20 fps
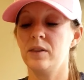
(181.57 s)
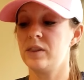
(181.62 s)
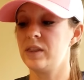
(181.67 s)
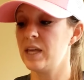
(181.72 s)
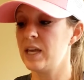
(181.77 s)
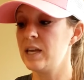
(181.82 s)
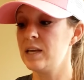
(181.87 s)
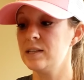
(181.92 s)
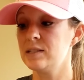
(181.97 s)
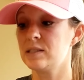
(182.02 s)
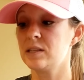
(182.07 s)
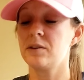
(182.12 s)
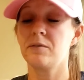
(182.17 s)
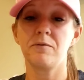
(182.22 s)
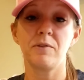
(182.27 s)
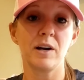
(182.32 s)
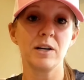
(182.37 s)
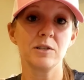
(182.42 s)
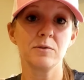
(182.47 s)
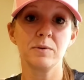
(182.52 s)
These Le
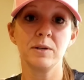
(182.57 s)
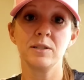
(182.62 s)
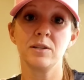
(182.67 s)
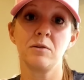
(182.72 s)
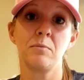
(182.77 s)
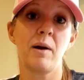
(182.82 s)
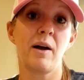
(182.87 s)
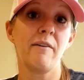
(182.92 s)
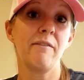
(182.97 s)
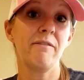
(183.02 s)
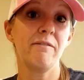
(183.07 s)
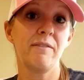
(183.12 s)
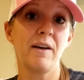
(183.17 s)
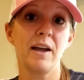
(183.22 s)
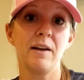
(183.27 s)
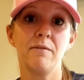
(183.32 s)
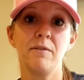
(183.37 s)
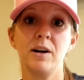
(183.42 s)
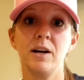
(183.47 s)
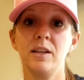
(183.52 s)
Fresh ones are my
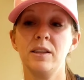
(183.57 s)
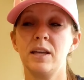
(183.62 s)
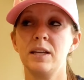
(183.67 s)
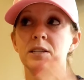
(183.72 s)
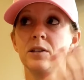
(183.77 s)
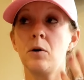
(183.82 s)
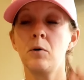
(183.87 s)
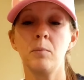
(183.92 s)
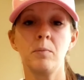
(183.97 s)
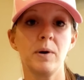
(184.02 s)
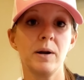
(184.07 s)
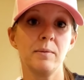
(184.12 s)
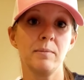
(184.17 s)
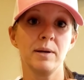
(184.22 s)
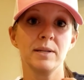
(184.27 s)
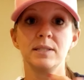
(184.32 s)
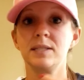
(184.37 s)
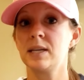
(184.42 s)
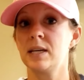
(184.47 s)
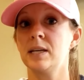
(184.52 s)
favorite. They don't break
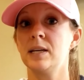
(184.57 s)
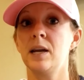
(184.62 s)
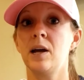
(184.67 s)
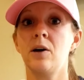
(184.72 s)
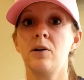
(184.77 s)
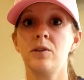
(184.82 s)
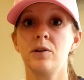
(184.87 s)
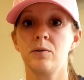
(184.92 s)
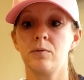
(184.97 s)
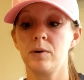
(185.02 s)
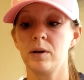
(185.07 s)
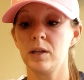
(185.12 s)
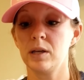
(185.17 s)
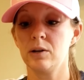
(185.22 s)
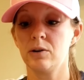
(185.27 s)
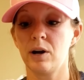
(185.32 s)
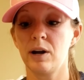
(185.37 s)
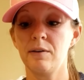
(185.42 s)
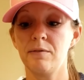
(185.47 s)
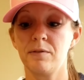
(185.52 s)
my skin out. They're really
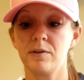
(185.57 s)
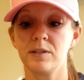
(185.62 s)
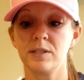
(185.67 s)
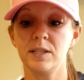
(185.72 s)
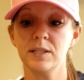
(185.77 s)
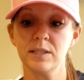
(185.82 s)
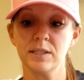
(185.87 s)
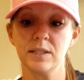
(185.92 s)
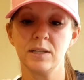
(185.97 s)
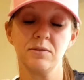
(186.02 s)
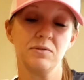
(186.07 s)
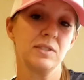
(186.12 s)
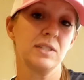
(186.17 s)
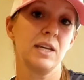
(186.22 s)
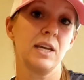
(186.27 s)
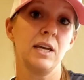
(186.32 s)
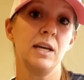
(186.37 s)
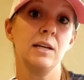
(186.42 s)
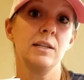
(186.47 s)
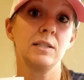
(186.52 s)
great for sensitive
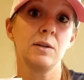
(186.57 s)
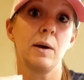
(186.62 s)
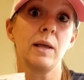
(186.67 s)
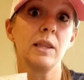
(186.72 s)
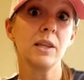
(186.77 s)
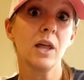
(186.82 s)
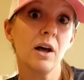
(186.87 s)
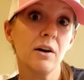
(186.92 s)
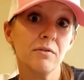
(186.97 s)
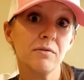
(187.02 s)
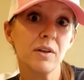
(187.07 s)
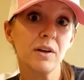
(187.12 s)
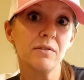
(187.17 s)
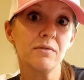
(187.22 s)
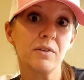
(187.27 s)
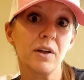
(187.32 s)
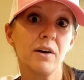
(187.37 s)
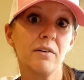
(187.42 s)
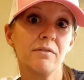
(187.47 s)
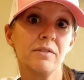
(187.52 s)
skin. So I love,
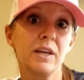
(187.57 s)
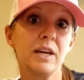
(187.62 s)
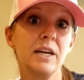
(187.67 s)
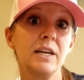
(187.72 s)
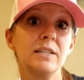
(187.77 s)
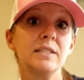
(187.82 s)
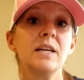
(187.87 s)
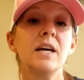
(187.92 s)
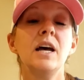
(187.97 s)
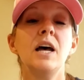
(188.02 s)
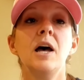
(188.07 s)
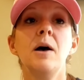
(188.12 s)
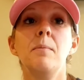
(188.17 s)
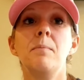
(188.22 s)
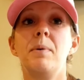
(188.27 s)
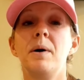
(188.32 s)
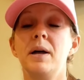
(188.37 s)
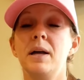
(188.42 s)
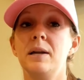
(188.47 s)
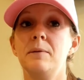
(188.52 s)
love, love these.
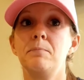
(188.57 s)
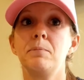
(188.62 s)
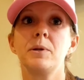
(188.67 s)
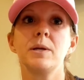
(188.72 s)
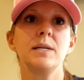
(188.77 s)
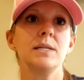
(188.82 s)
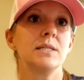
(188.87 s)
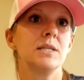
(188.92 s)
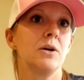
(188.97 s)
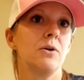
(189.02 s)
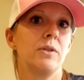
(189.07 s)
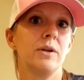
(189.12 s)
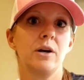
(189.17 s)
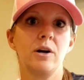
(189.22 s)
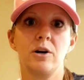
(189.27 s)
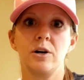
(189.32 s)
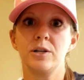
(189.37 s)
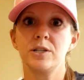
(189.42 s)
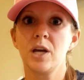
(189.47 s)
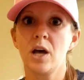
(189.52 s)
But please know
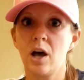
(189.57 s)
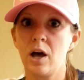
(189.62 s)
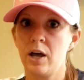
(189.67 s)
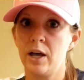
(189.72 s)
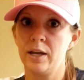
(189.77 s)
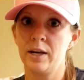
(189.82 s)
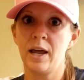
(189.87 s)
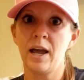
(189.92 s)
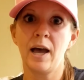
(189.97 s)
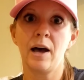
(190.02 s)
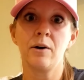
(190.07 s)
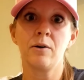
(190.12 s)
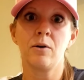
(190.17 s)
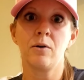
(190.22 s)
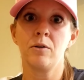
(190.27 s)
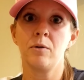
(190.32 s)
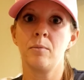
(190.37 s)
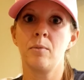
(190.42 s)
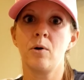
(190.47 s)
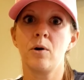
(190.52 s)
there are a ton out
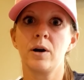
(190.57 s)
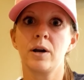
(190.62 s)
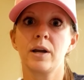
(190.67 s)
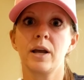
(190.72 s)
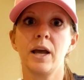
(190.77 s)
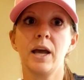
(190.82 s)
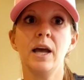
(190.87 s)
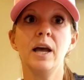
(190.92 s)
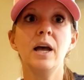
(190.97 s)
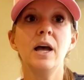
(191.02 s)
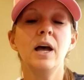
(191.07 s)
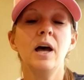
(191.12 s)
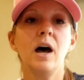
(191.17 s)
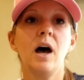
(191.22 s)
on the market.